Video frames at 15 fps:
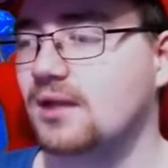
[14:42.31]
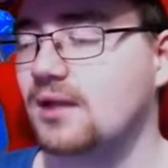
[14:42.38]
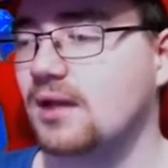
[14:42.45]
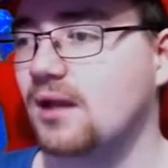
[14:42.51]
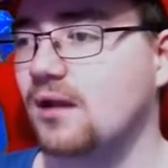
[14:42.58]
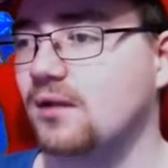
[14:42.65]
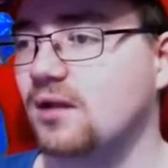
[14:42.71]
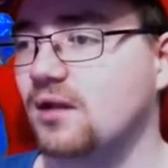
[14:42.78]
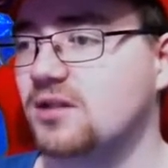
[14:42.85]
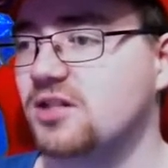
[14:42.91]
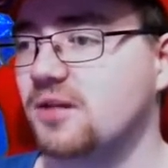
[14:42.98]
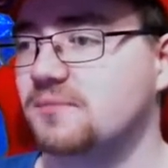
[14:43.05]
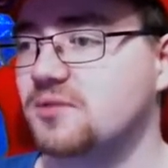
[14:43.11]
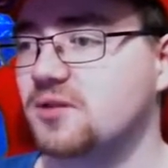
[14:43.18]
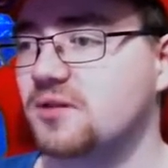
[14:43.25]
Yeah, a lot of
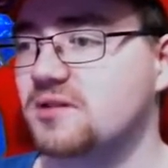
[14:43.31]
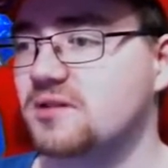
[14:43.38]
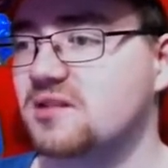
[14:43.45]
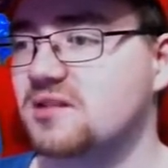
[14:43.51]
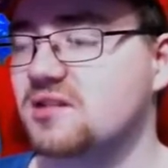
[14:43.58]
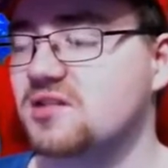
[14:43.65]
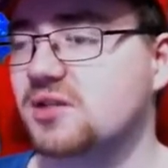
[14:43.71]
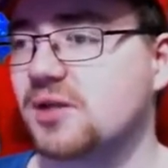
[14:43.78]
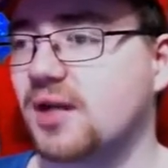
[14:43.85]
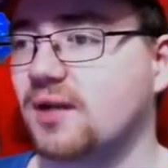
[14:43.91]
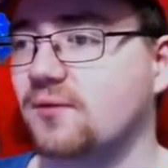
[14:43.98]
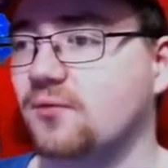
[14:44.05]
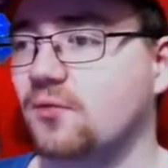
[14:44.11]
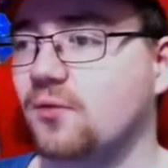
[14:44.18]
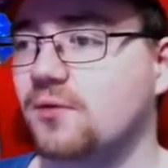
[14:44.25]
sharp turns in this track,
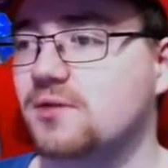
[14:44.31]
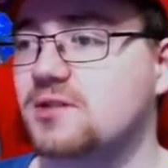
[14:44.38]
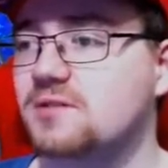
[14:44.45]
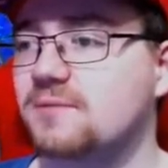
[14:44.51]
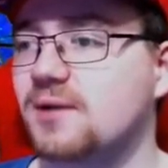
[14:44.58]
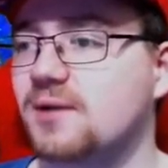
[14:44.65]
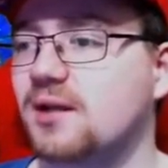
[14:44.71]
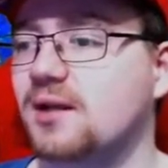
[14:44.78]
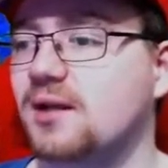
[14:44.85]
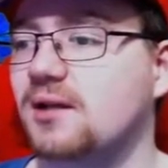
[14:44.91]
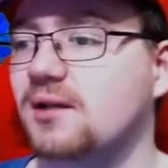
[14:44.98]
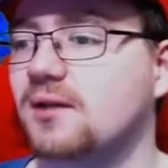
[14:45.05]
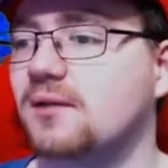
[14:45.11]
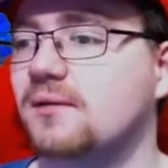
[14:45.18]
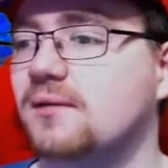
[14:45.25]
of course, but, uh, you know.